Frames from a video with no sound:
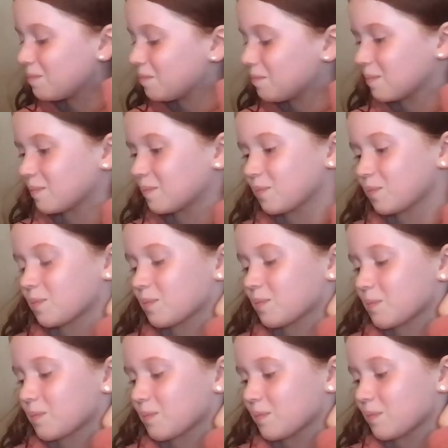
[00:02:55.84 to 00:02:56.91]

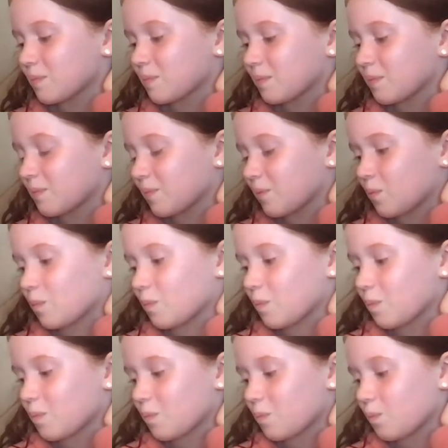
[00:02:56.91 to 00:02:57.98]

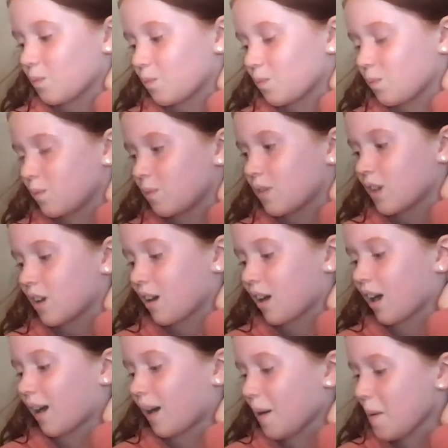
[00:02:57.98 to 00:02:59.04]

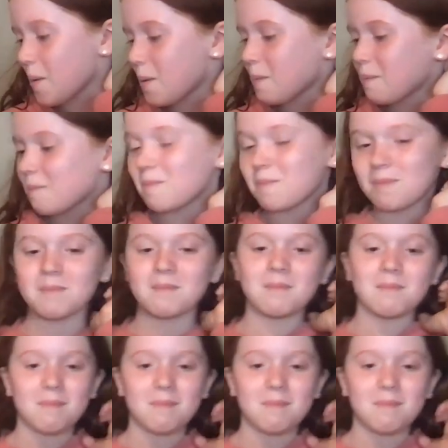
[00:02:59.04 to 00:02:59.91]
No words are spoken by the person on screen.